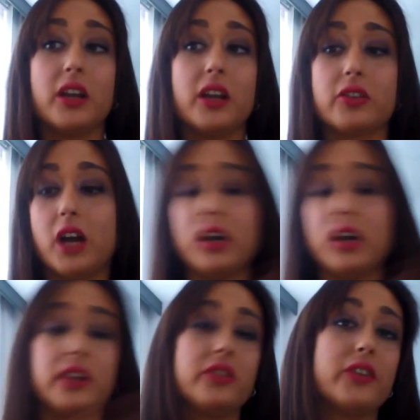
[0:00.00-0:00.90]
So
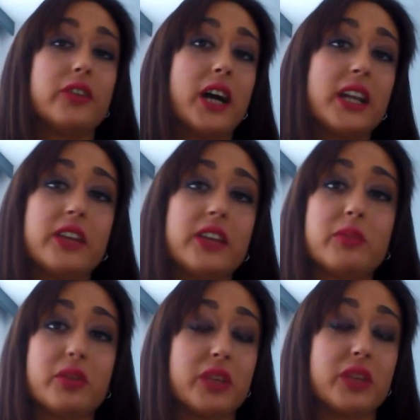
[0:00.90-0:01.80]
you add
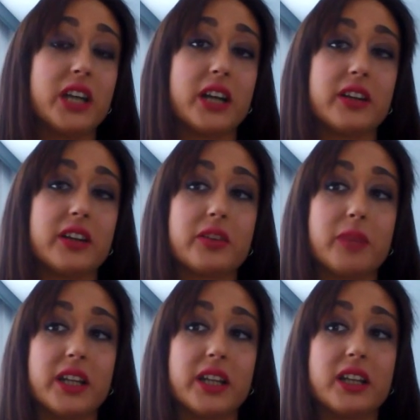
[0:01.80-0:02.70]
esimos with the others,
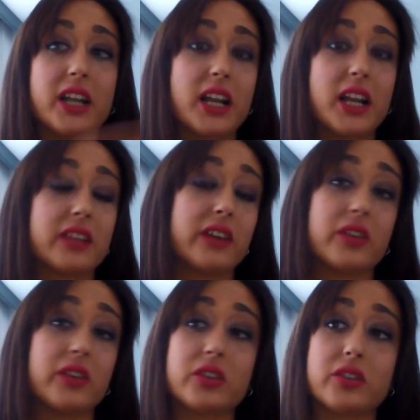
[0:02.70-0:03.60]
but the last
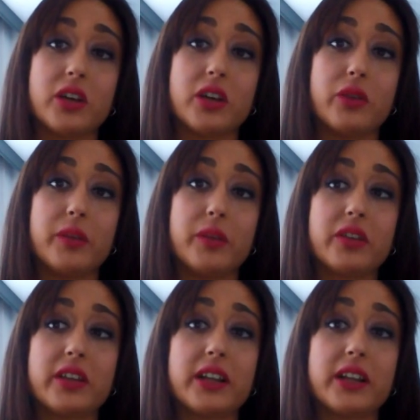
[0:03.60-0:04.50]
vowel doesn't go away, because it's a